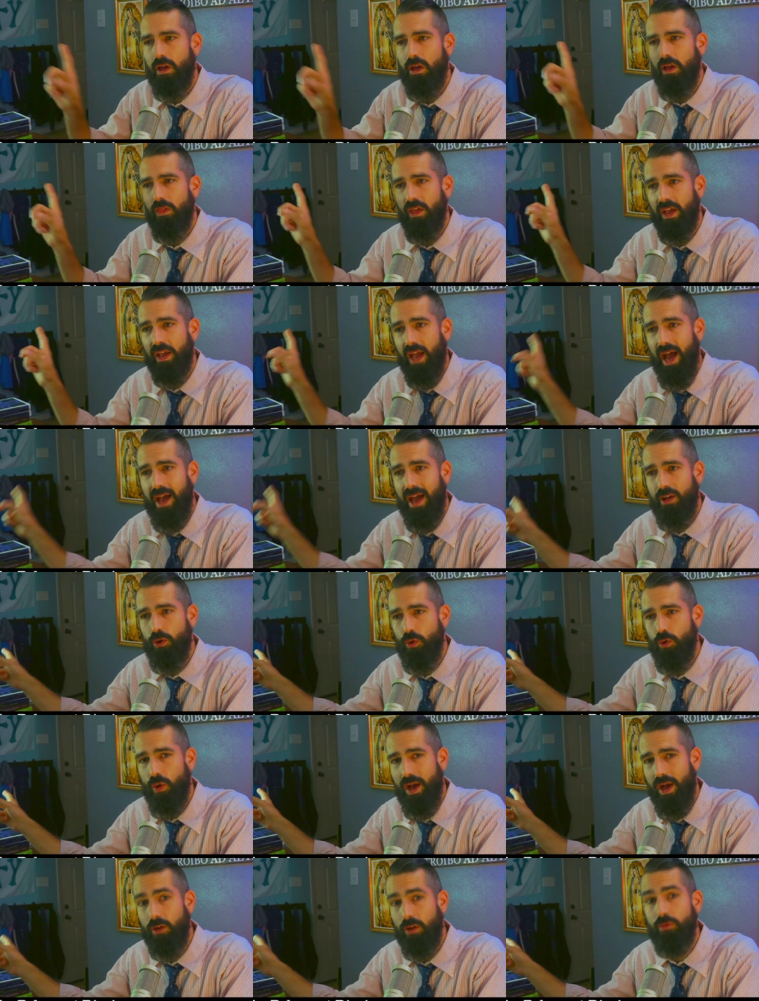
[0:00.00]
the guy who
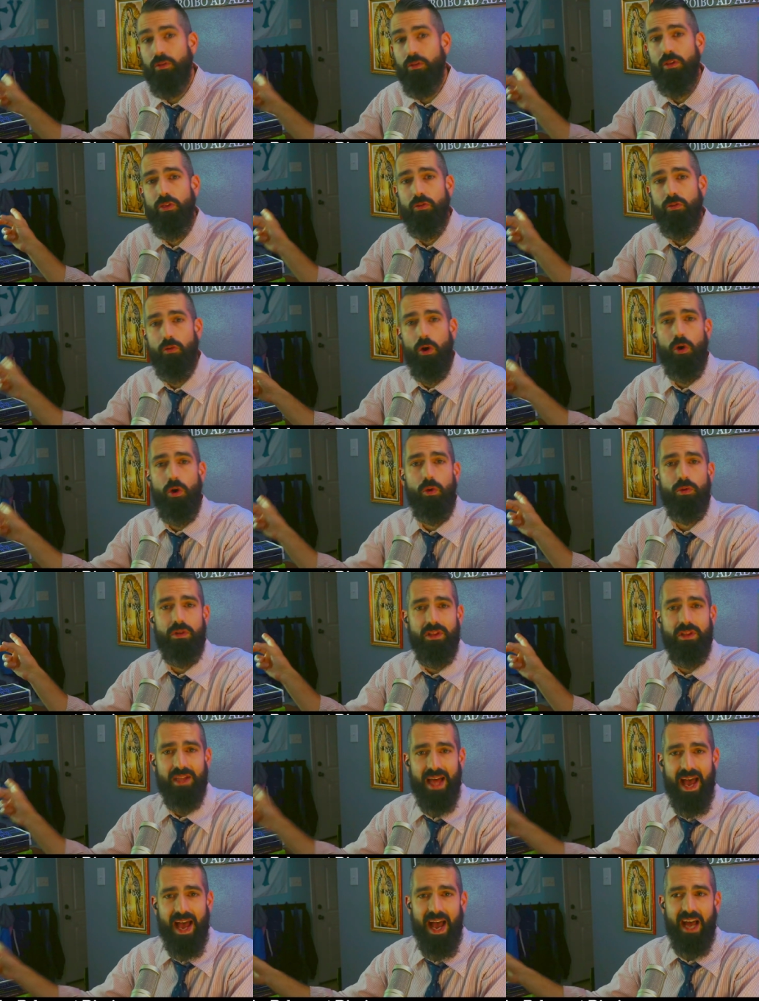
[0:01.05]
held the throne
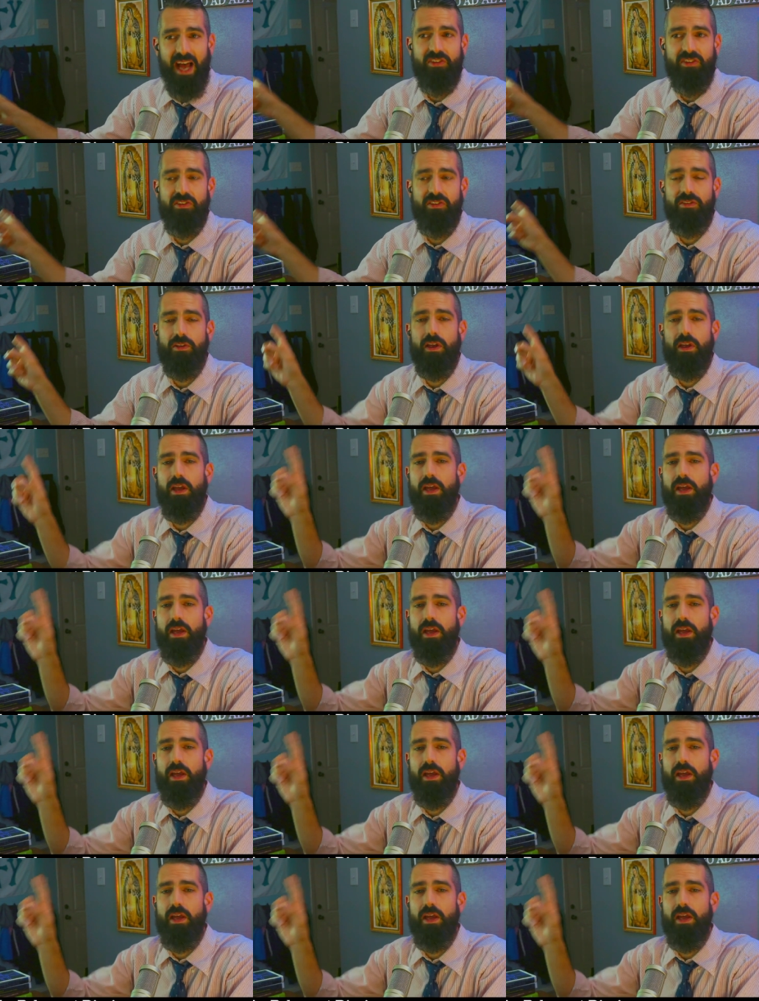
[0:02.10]
last,